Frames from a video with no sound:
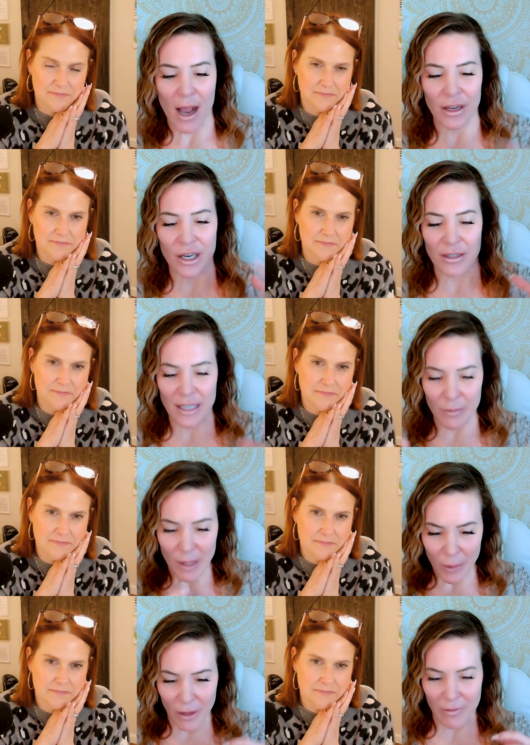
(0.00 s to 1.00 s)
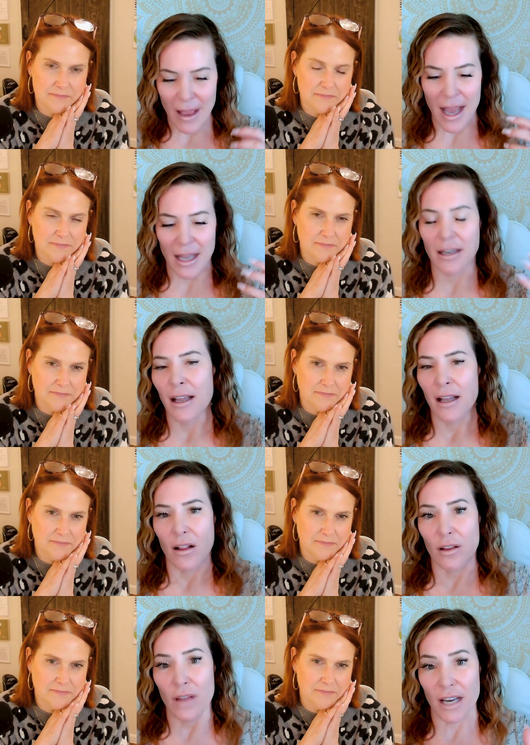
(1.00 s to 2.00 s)
Speaker 1: you know, some people have had
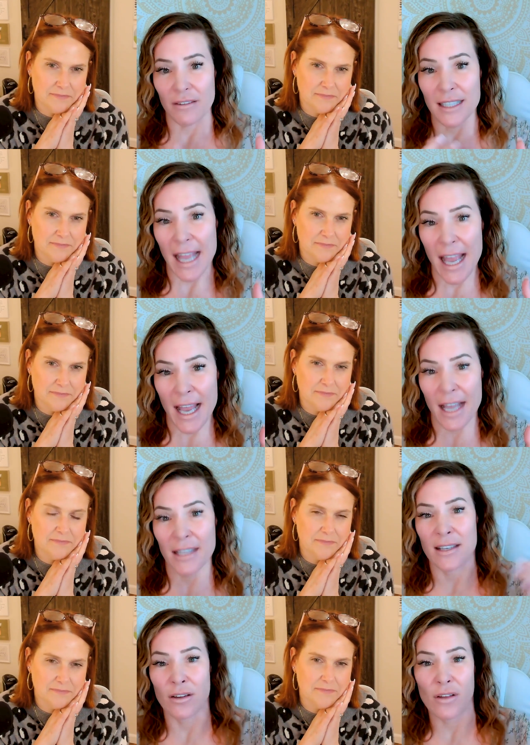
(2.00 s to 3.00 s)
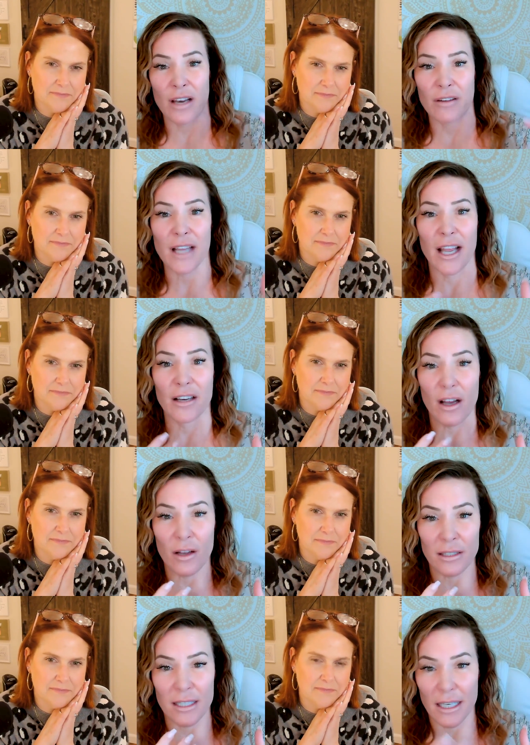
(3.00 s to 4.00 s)
a lot of scans and a lot of
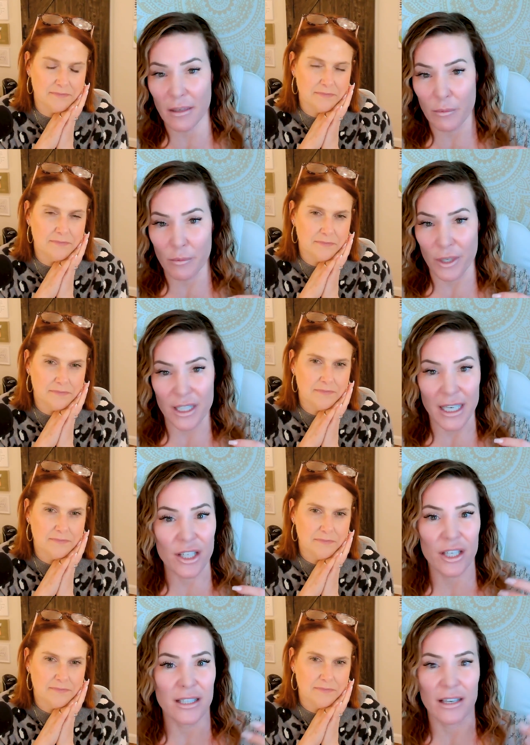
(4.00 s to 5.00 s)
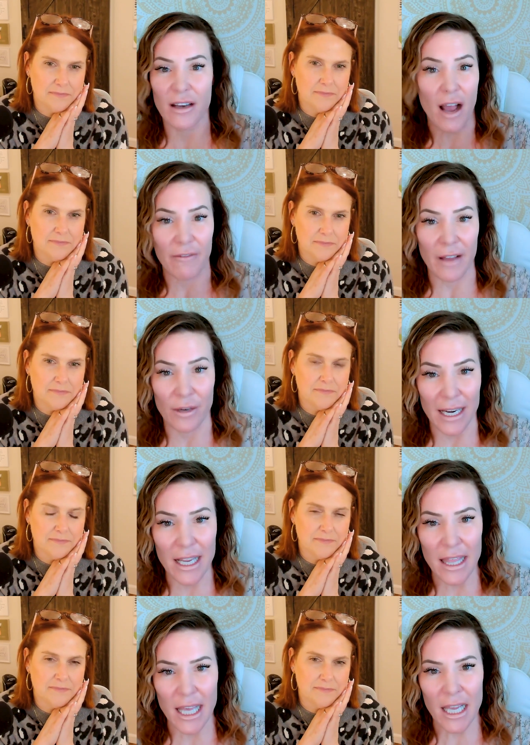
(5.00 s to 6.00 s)
diagnostic procedures and not found
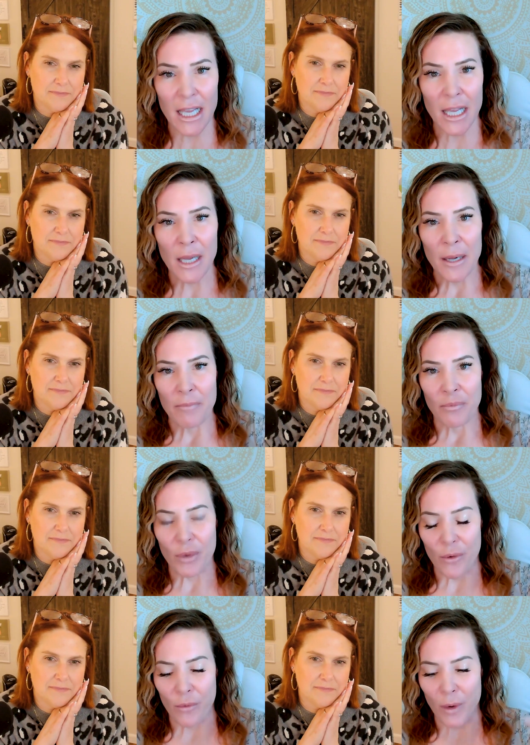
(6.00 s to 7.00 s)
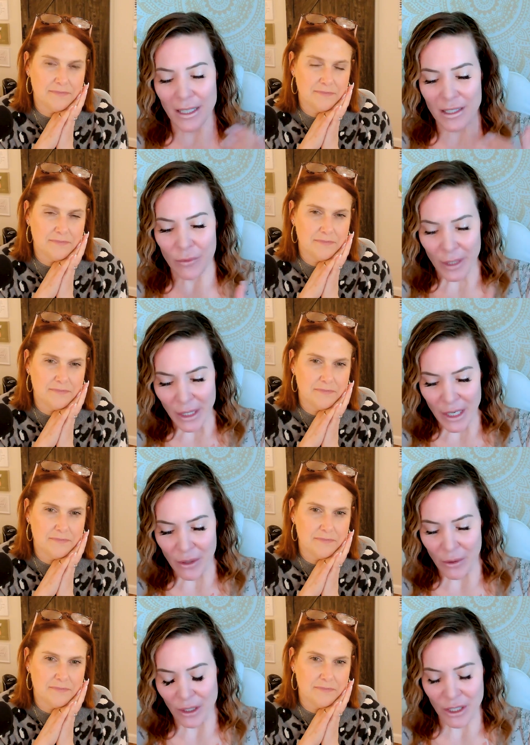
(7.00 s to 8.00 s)
anything. But what's really
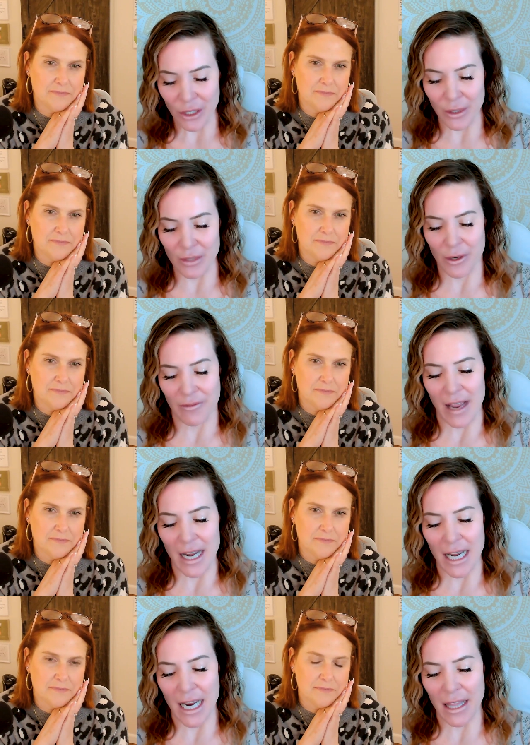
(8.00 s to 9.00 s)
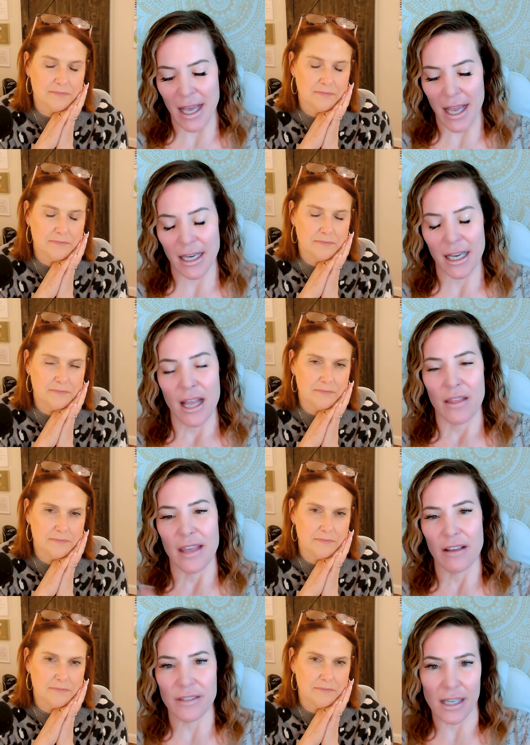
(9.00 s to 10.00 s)
cool too, is we're finding that
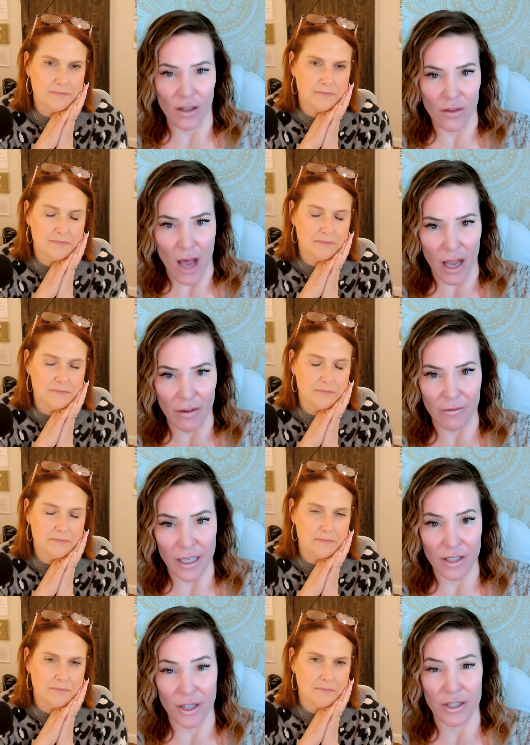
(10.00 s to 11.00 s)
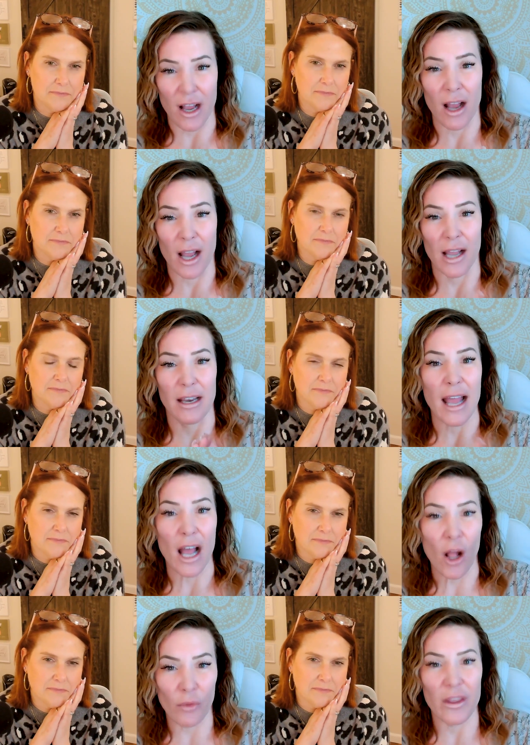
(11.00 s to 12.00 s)
they've done a lot of research on
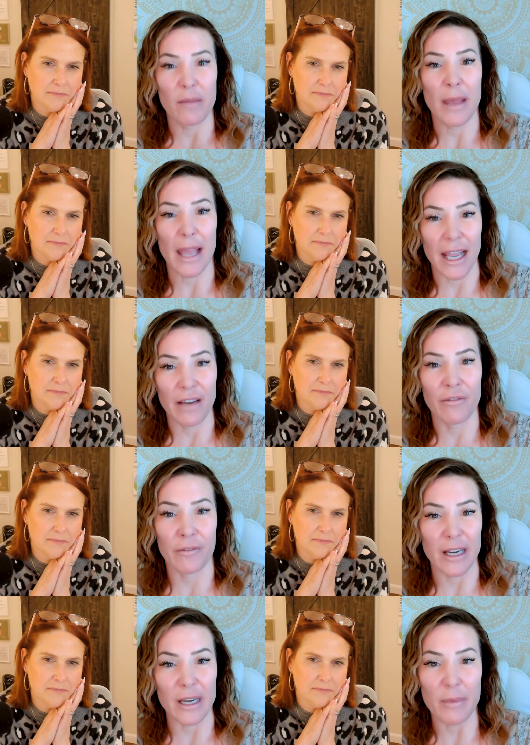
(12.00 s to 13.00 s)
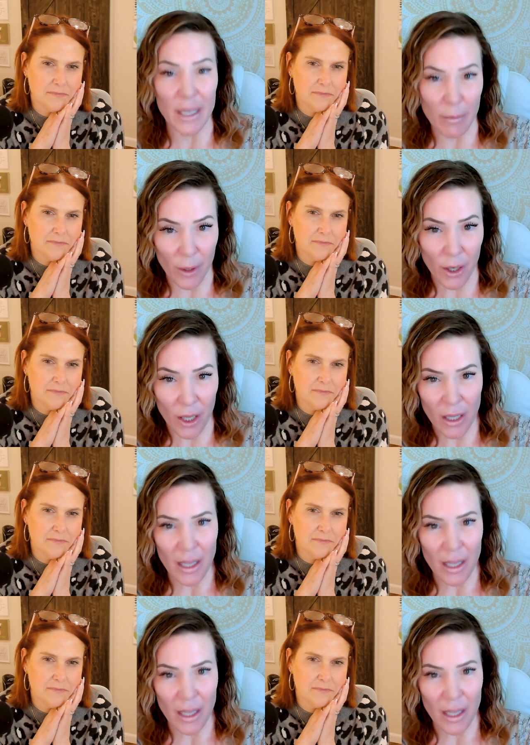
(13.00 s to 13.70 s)
healthy, pain-free people.